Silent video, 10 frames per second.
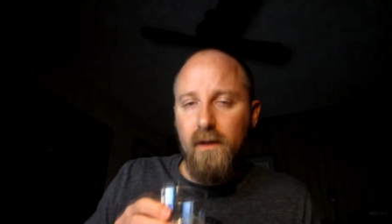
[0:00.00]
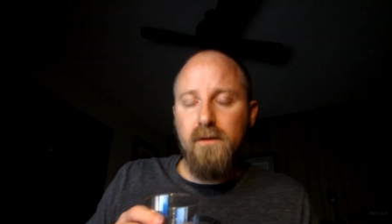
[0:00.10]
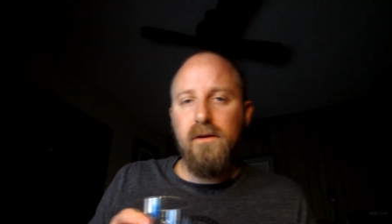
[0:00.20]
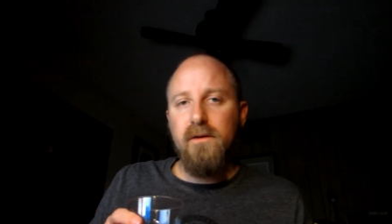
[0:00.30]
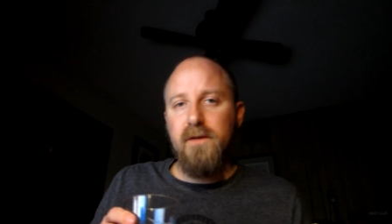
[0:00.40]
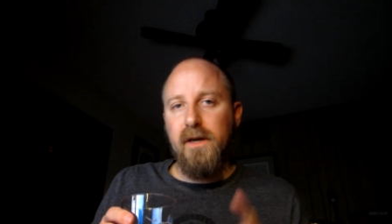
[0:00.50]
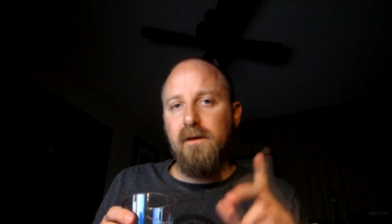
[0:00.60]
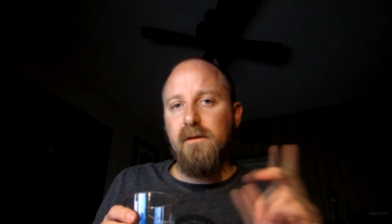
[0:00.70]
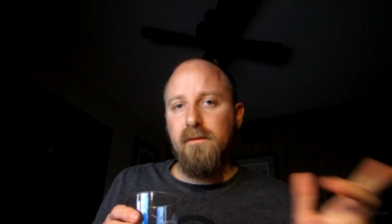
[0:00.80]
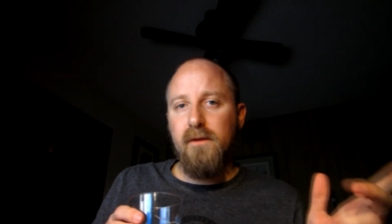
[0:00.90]
You can check
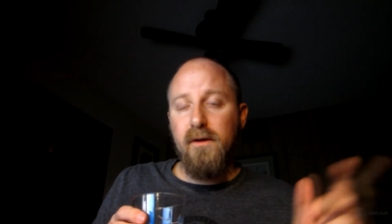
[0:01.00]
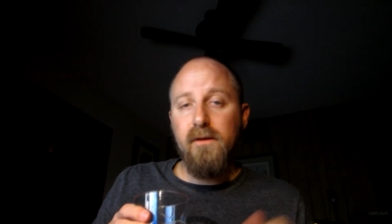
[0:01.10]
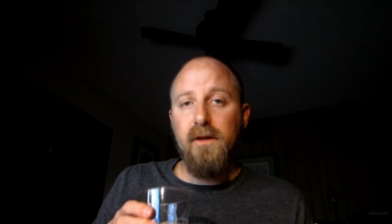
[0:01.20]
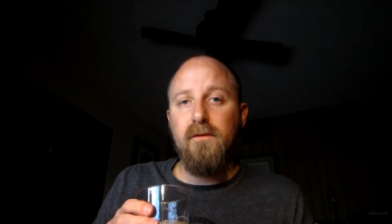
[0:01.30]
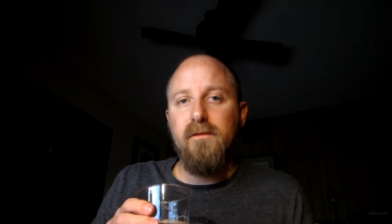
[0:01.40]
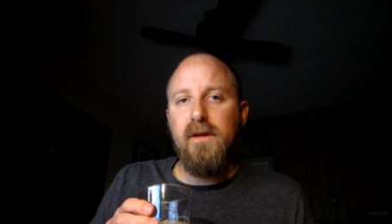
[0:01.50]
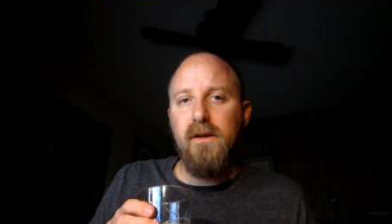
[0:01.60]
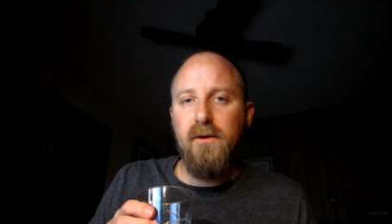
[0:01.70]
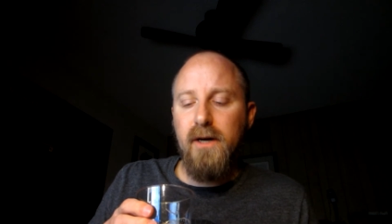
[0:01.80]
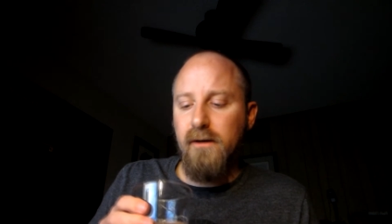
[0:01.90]
uh, the other
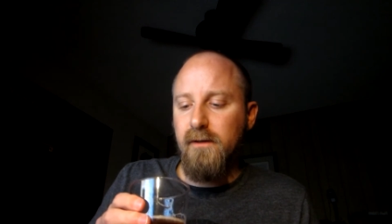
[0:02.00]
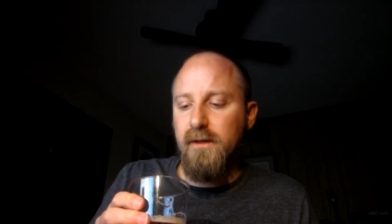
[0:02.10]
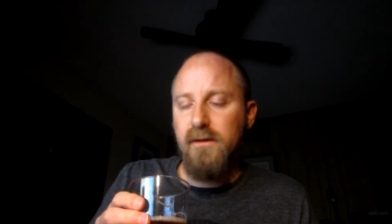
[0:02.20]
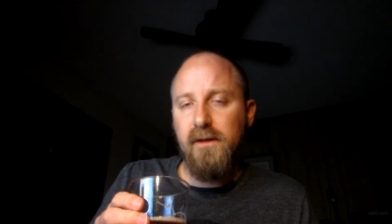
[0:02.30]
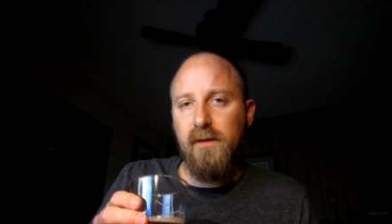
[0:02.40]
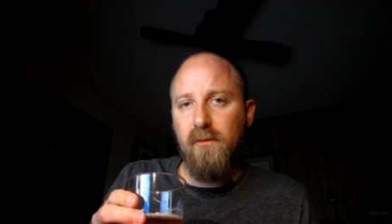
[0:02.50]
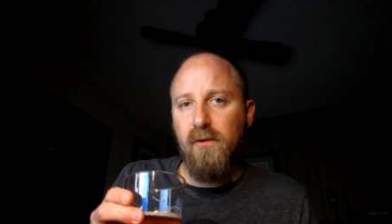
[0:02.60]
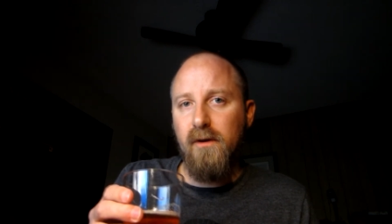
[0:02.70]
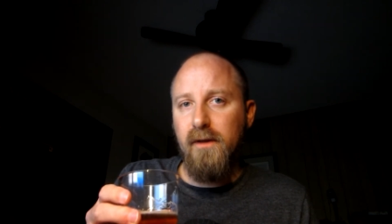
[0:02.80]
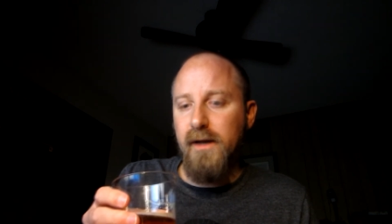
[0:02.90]
video out to get
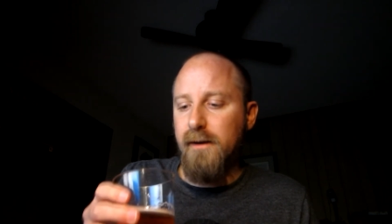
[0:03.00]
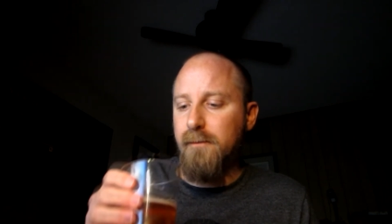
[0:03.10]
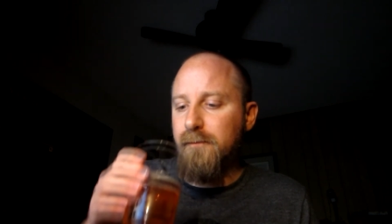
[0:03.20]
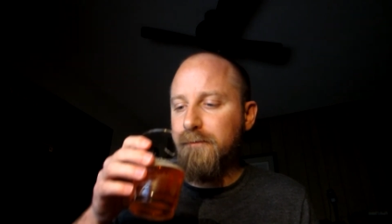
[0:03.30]
more on that.